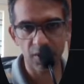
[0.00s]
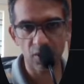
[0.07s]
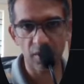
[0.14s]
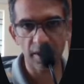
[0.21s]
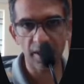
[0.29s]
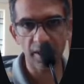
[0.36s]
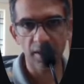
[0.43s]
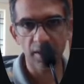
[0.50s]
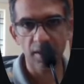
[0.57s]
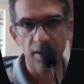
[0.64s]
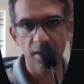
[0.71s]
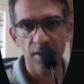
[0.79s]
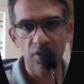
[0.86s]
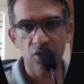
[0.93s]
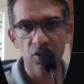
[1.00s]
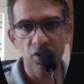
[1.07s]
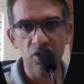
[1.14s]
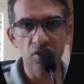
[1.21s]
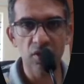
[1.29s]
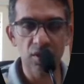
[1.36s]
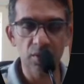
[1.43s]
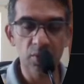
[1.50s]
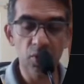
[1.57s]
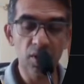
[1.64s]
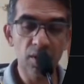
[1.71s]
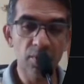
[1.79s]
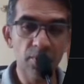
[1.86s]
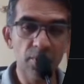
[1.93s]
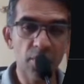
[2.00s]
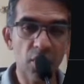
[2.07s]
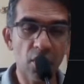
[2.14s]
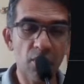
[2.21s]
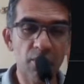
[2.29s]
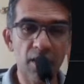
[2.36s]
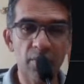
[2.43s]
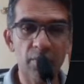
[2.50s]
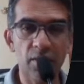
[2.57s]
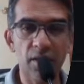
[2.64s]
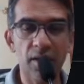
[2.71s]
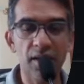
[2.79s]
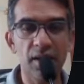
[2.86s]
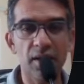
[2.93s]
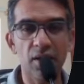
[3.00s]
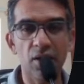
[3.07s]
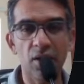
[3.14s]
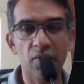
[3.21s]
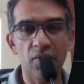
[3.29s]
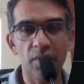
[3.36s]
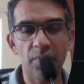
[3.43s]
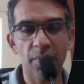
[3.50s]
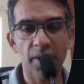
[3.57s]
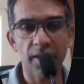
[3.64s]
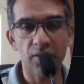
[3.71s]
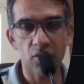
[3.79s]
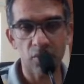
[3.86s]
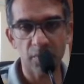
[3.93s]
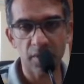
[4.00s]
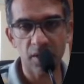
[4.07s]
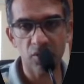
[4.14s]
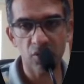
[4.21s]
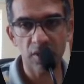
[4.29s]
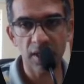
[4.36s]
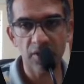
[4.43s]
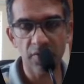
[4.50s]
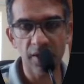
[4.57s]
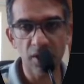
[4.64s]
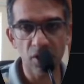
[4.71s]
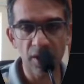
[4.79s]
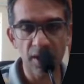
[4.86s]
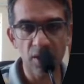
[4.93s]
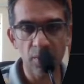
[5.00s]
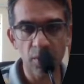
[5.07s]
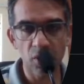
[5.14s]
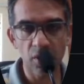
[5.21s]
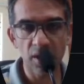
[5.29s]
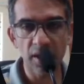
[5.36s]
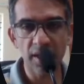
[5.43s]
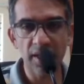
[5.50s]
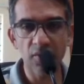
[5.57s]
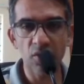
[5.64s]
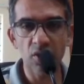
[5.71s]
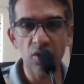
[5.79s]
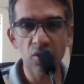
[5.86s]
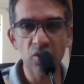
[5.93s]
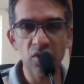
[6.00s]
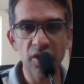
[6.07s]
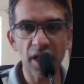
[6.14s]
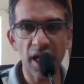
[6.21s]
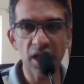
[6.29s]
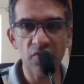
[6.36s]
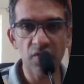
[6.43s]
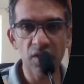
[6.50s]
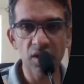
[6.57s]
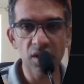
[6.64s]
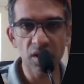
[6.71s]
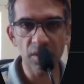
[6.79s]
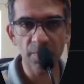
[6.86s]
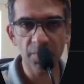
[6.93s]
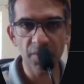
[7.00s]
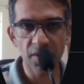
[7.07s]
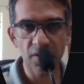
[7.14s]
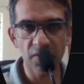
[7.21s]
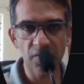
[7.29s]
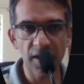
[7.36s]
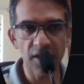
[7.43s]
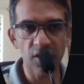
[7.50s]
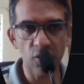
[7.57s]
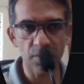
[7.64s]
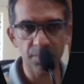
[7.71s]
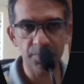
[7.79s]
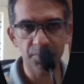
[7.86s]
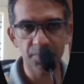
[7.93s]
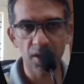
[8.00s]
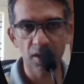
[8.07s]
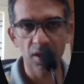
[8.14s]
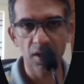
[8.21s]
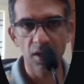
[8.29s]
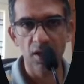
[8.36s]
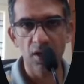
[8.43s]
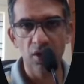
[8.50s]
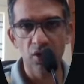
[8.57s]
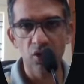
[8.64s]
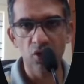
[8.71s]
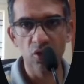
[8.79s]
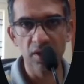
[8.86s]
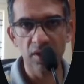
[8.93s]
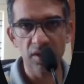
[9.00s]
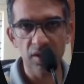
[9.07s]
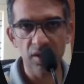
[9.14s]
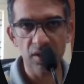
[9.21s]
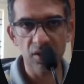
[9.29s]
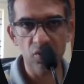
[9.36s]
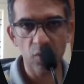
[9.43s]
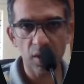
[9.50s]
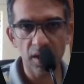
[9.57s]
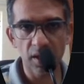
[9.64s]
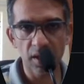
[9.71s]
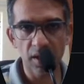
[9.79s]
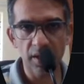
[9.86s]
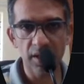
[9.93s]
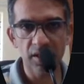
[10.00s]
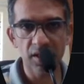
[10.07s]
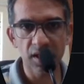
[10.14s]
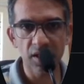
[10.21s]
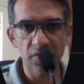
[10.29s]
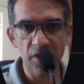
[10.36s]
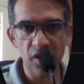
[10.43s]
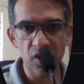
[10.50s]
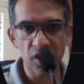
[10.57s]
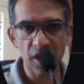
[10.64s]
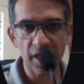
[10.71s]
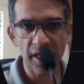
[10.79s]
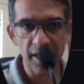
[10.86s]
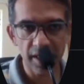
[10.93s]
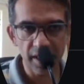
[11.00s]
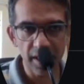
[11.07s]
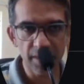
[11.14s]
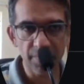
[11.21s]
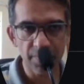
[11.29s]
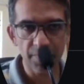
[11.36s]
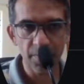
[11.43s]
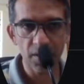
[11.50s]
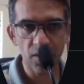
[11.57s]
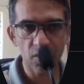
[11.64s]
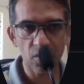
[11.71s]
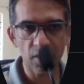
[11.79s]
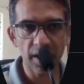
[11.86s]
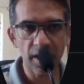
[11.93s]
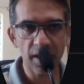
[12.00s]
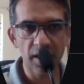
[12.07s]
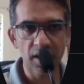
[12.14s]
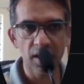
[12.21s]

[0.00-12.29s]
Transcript: okay so this was about a prompt library uh, from anthropic so that video i had uploaded and i wanted to chat with the video so this is one testing which i did okay